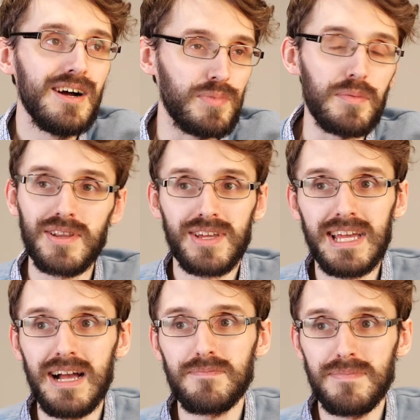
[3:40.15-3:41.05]
We were
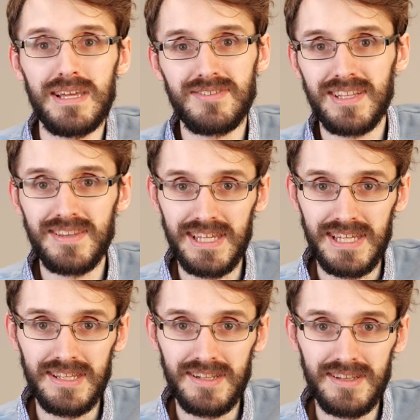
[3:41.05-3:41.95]
looking at basically
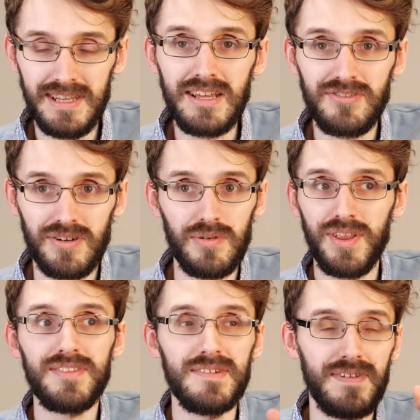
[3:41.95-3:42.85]
the nature or
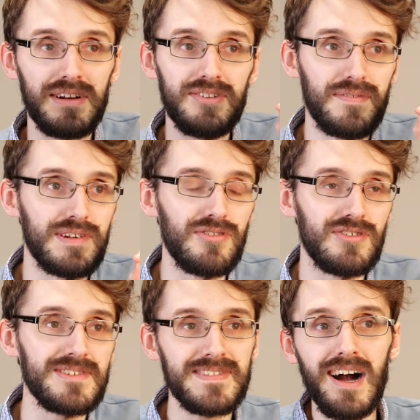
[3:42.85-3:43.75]
the very
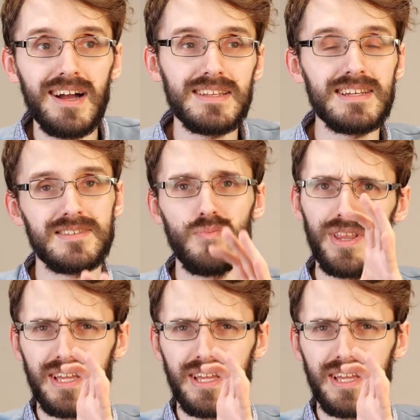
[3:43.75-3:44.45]
definitions of kindness and what